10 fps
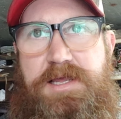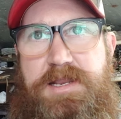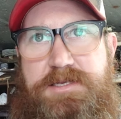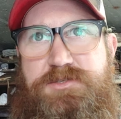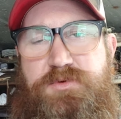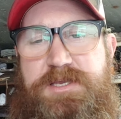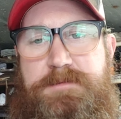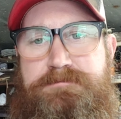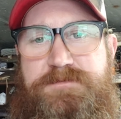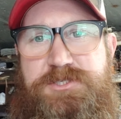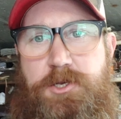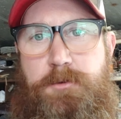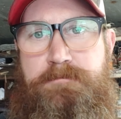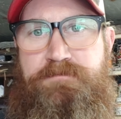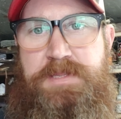next week.
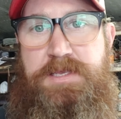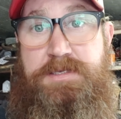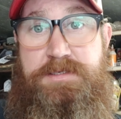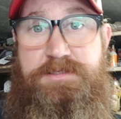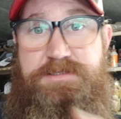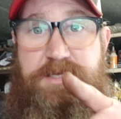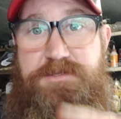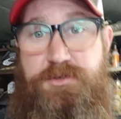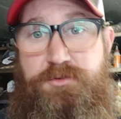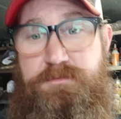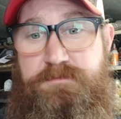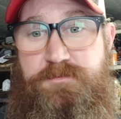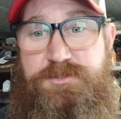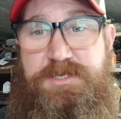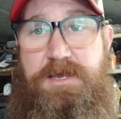So stay tuned.
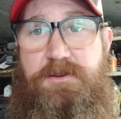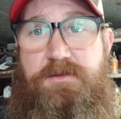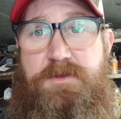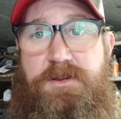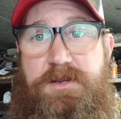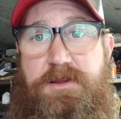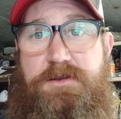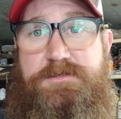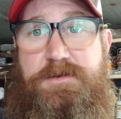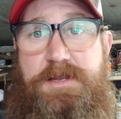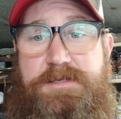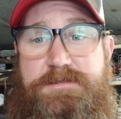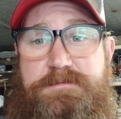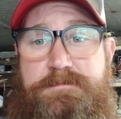We'll see you out here at American Heritage Garage.